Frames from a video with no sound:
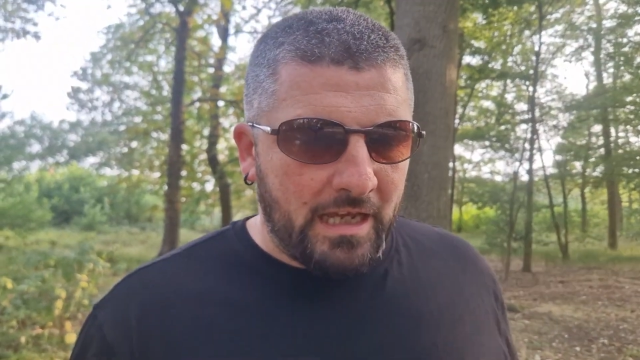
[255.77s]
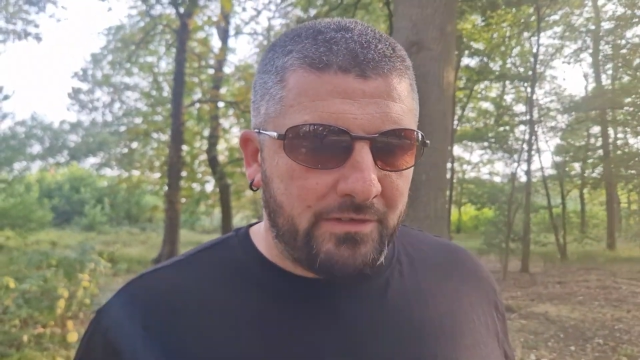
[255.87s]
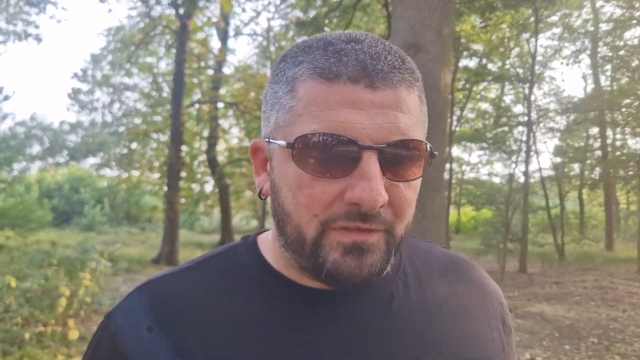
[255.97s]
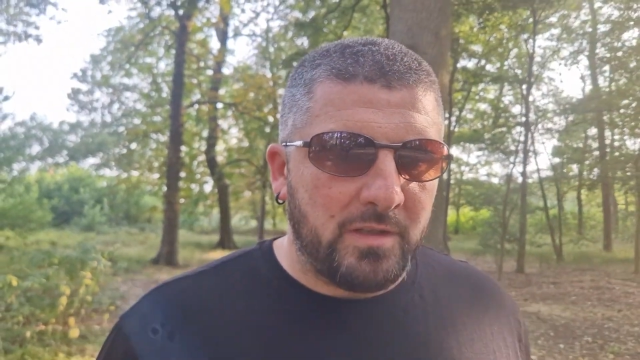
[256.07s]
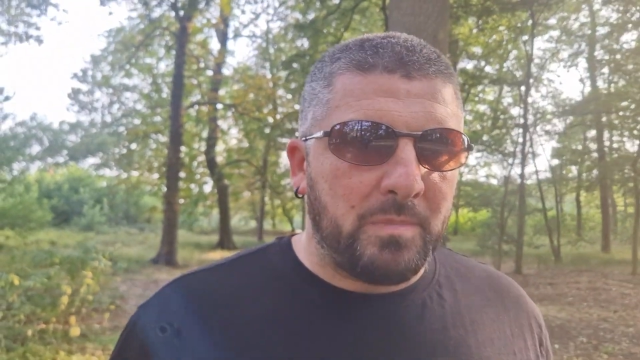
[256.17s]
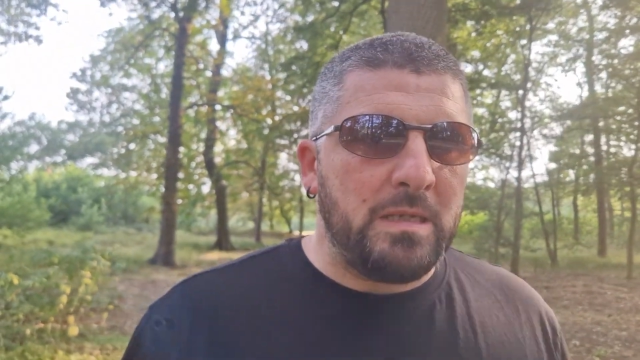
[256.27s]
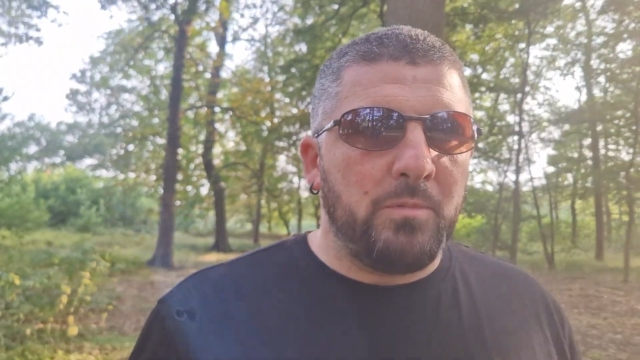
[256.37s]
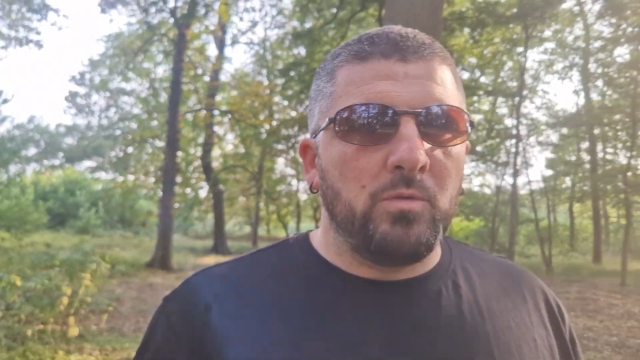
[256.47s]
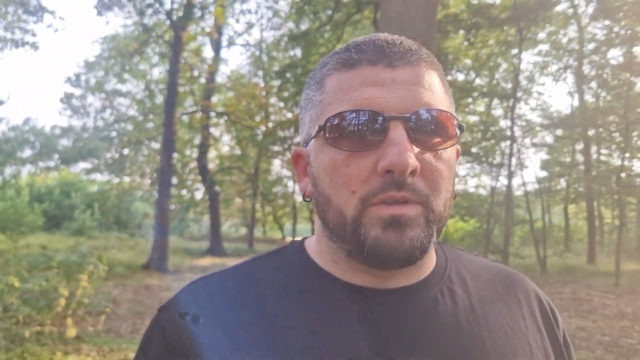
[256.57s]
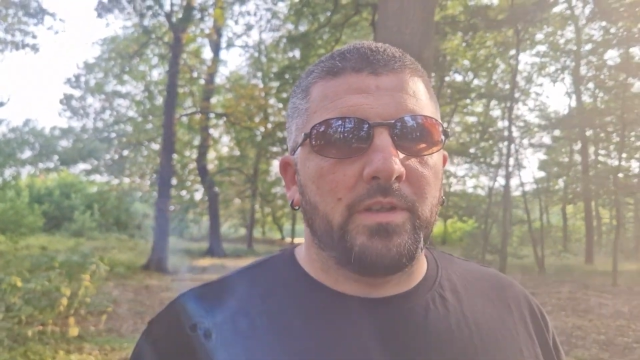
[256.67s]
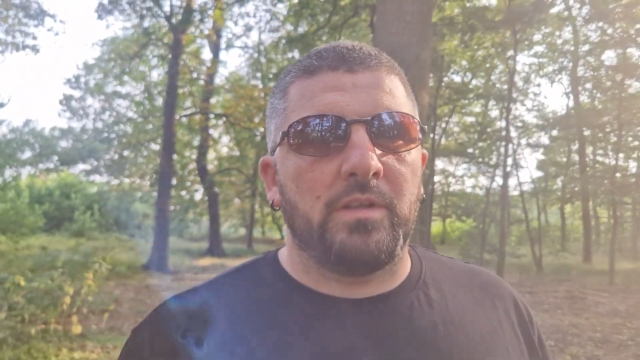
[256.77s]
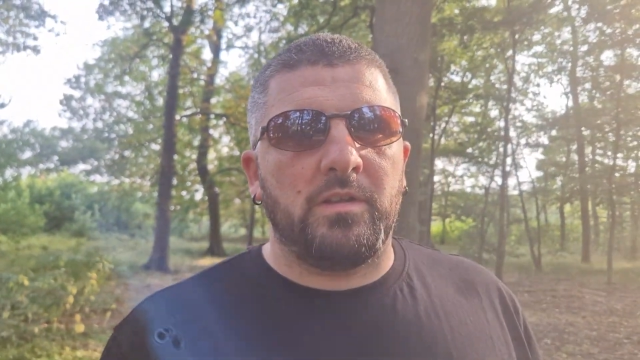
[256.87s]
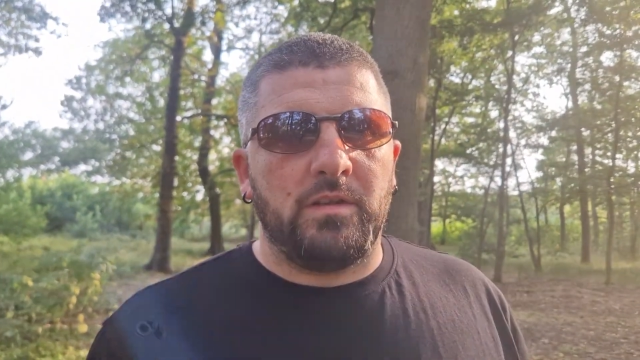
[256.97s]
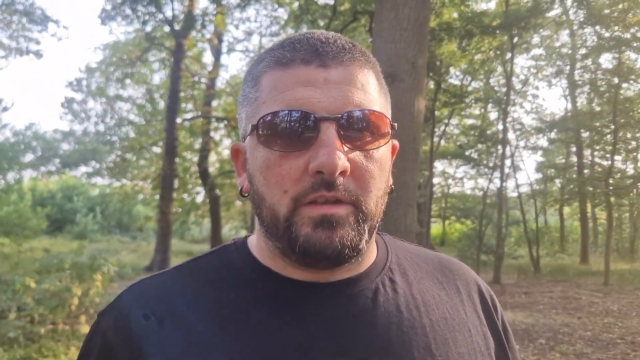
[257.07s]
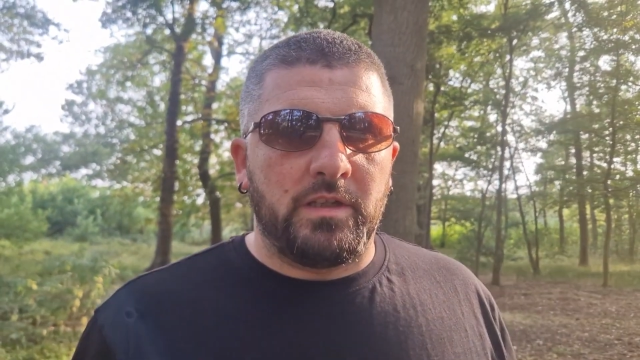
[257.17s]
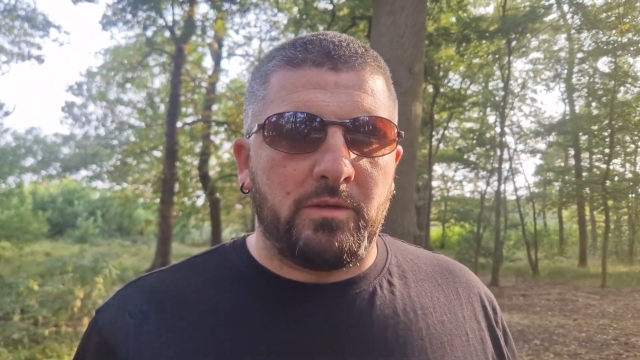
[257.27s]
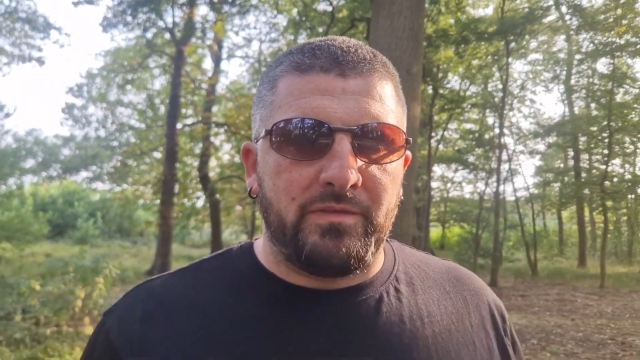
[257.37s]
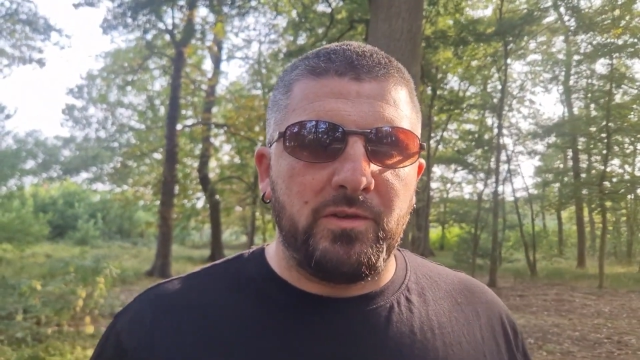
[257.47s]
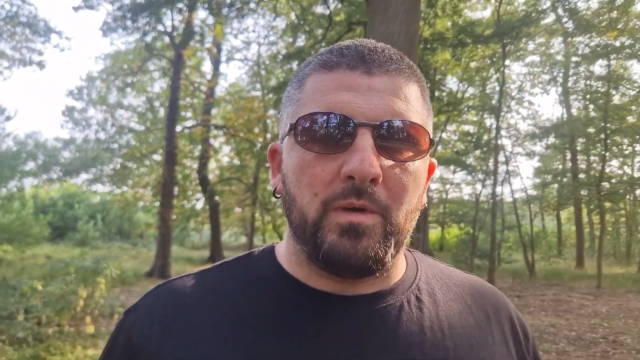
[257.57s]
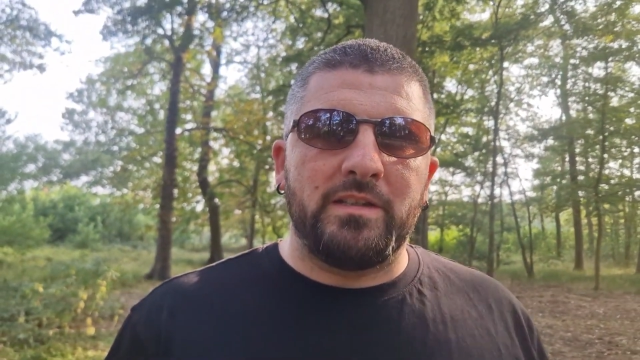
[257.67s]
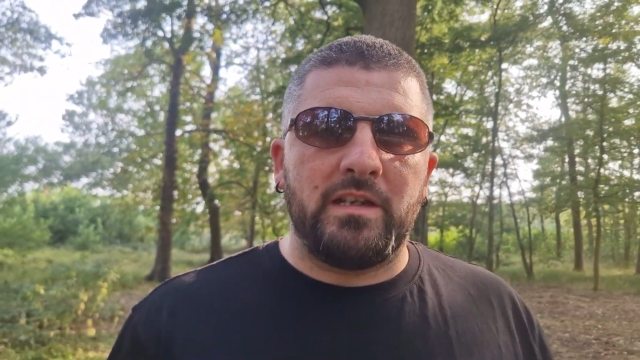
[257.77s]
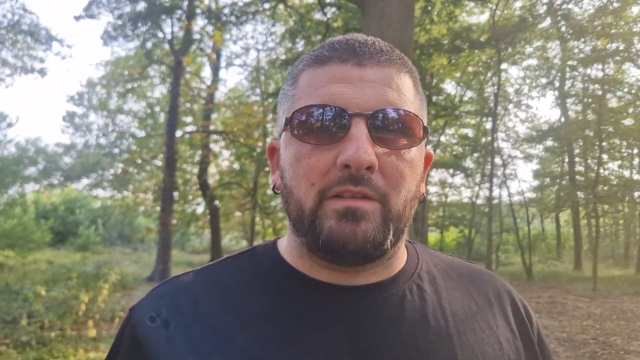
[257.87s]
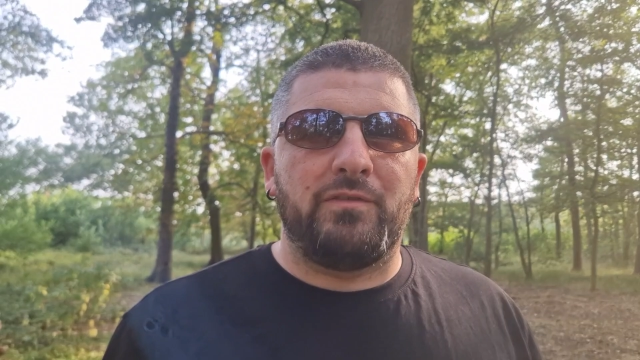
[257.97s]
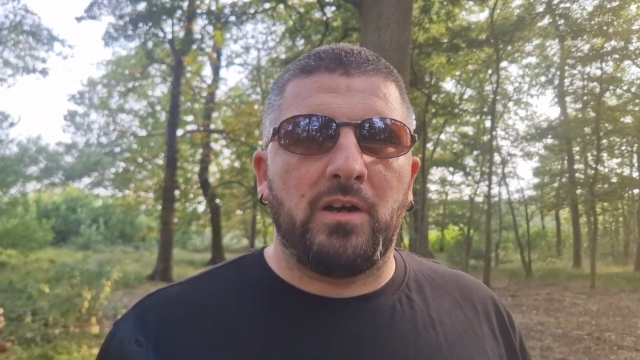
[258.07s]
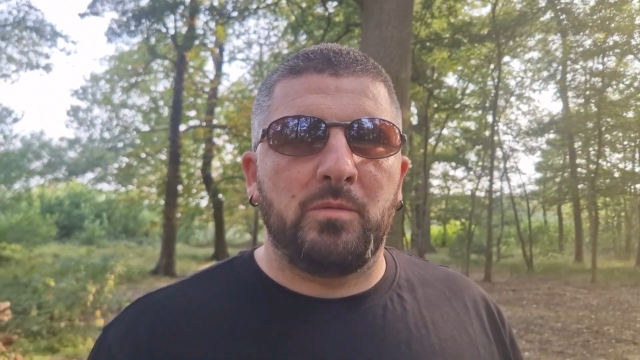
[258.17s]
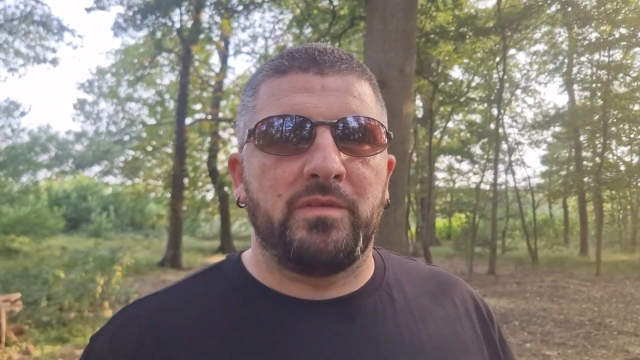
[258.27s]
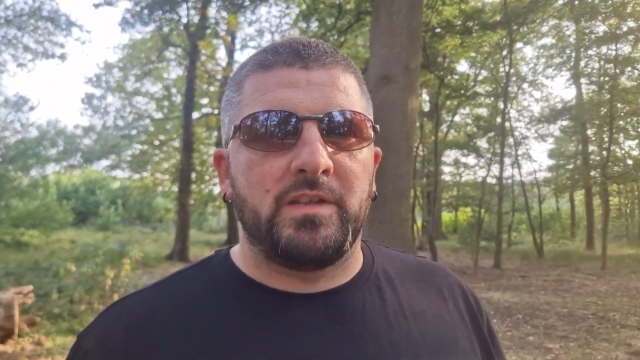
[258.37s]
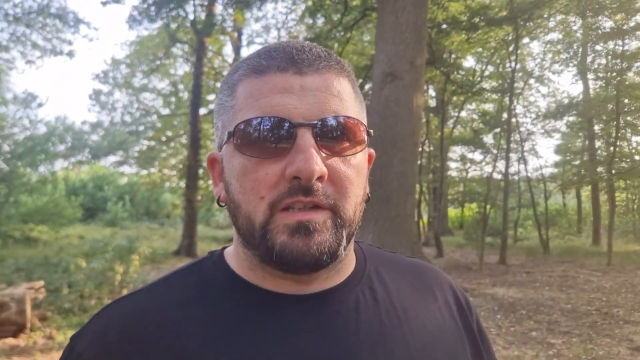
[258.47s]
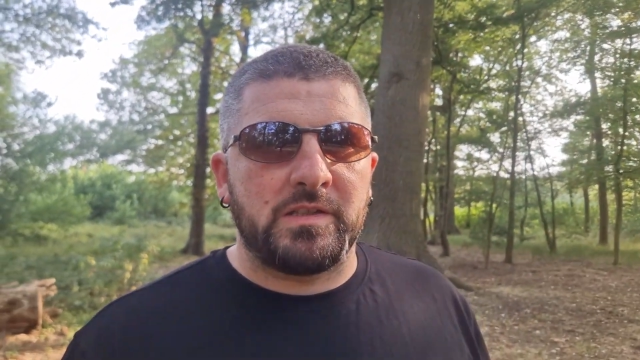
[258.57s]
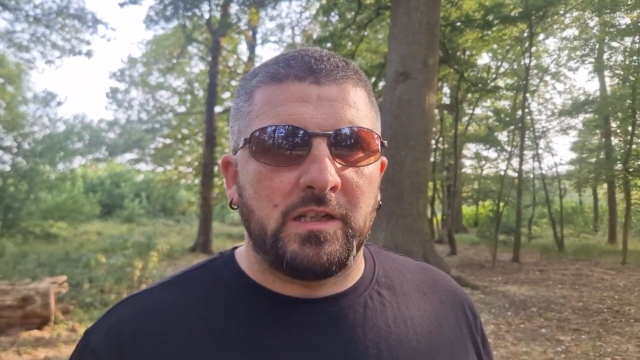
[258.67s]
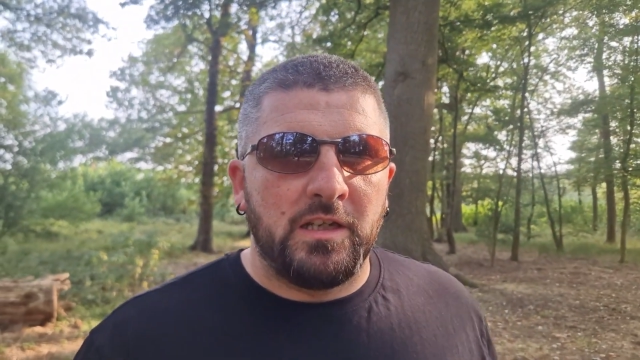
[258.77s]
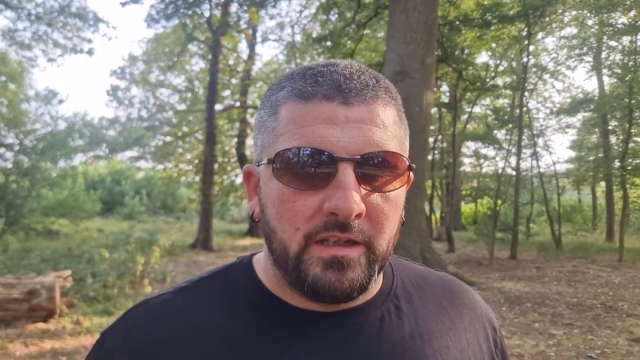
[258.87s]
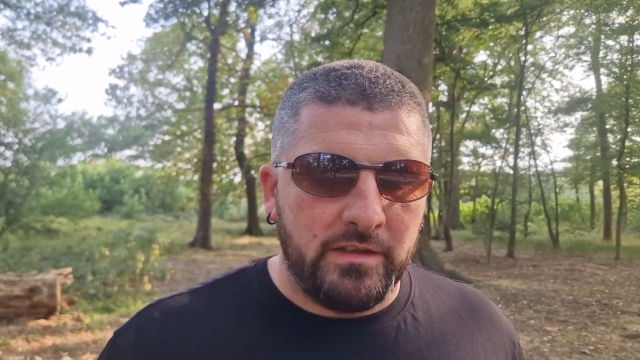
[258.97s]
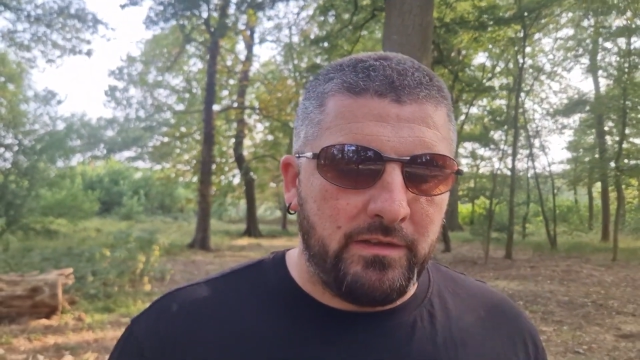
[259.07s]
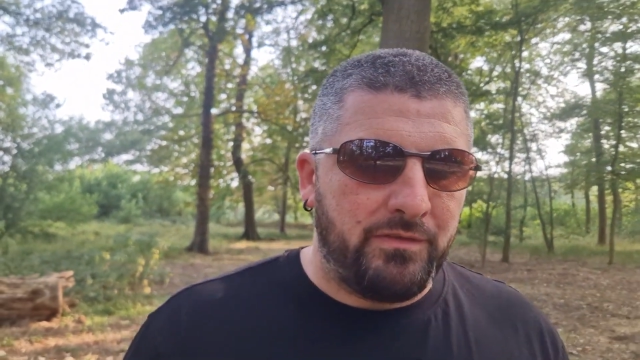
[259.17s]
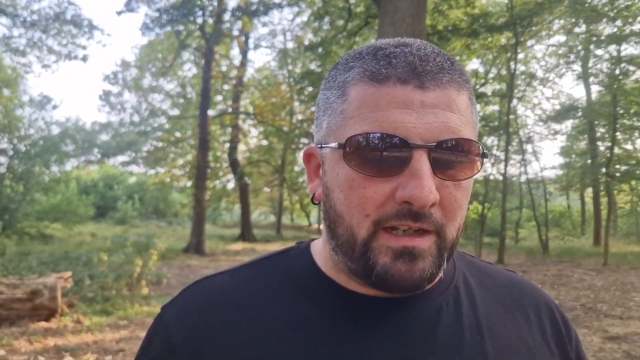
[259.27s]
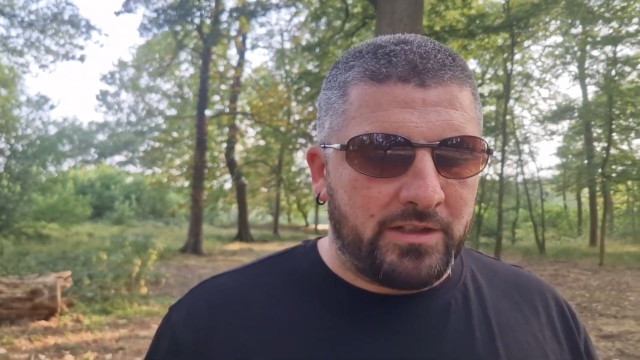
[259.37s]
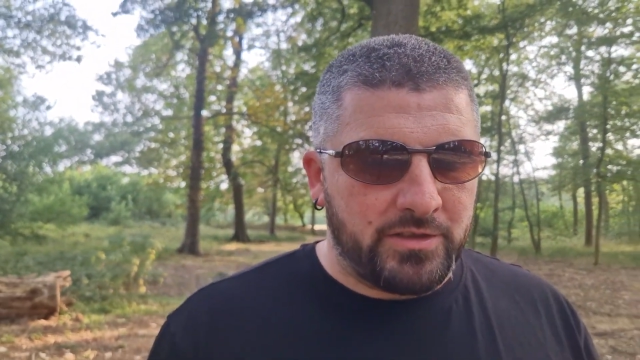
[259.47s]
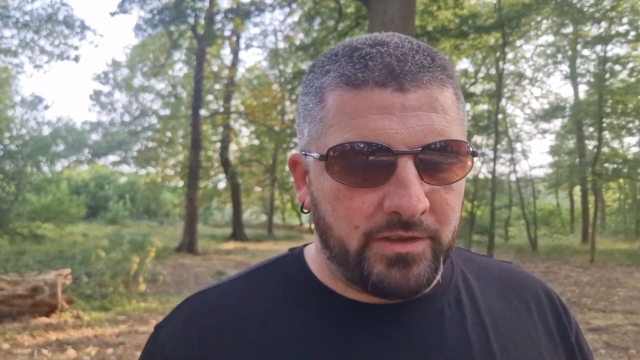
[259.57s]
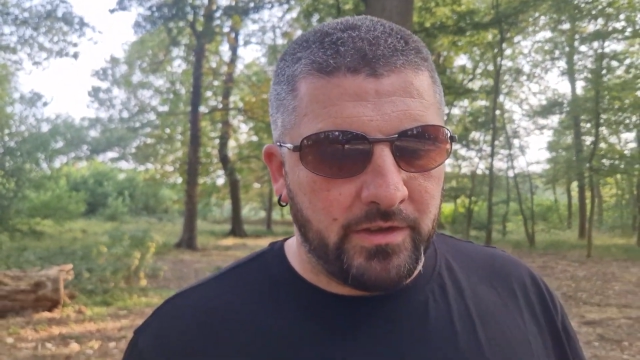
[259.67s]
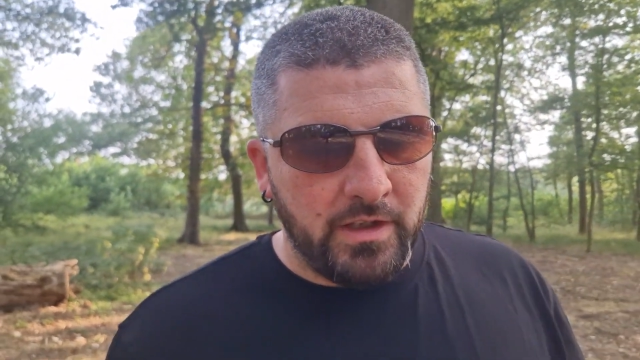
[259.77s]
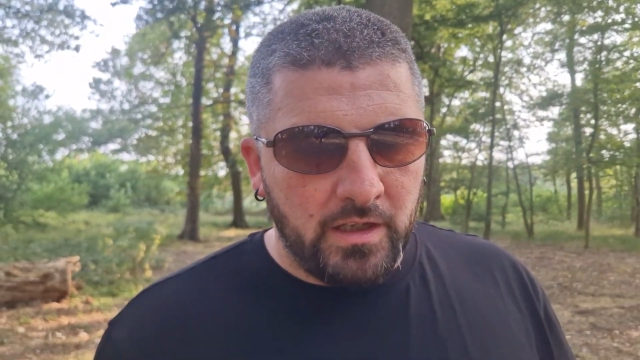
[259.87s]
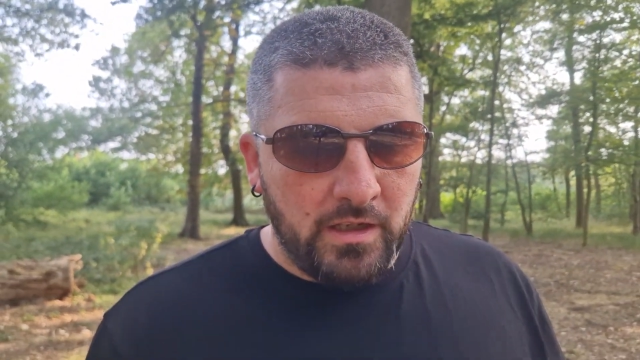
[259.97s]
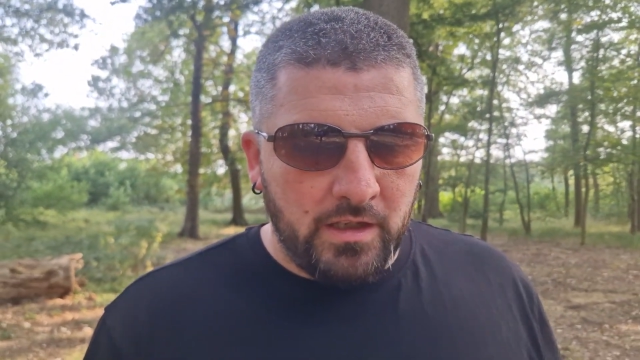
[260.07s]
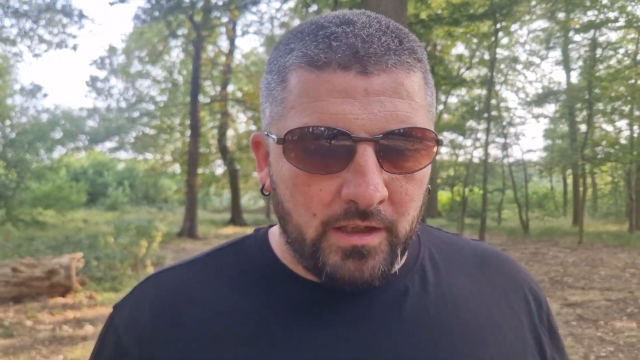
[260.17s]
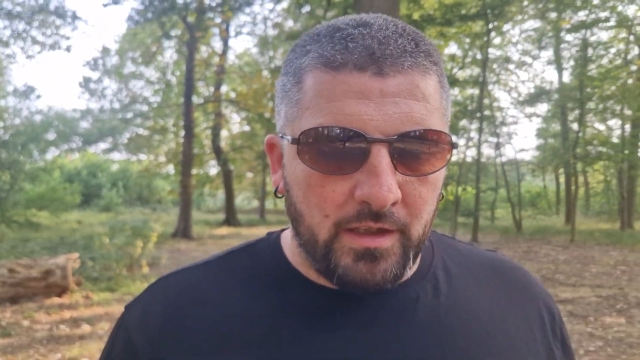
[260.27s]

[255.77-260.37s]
And for the people that, you know, if you identify with this deflection